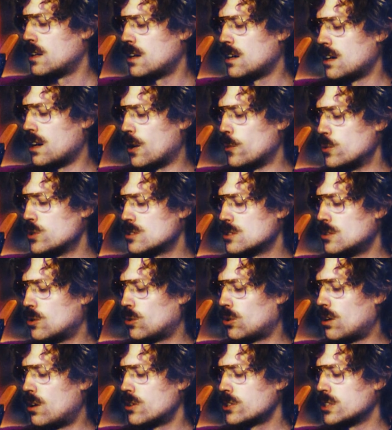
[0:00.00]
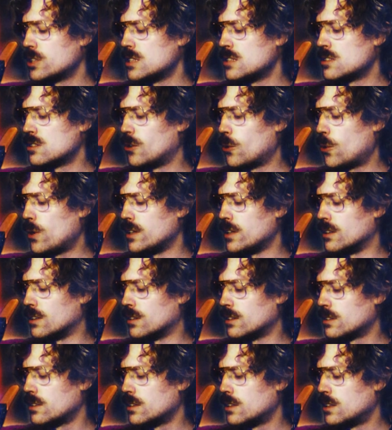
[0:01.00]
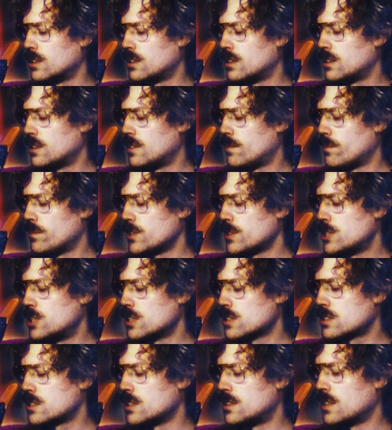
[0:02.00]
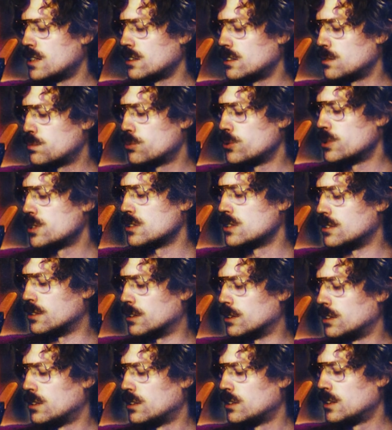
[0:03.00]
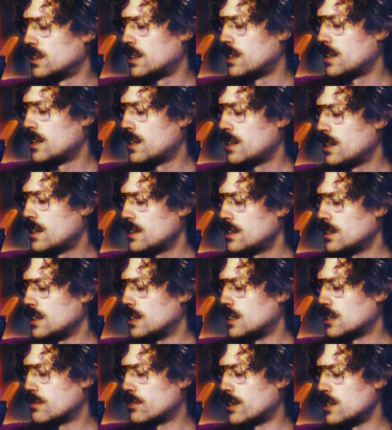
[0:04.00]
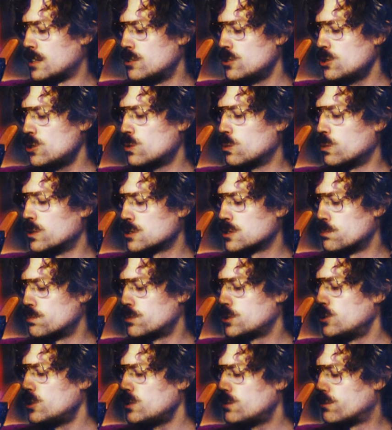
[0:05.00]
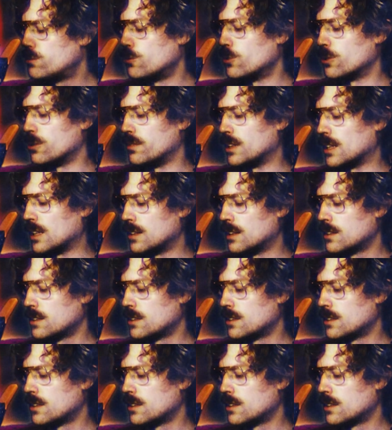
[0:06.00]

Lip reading: I was no longer his lawyer, just another prisoner, and if I knew it was good for me,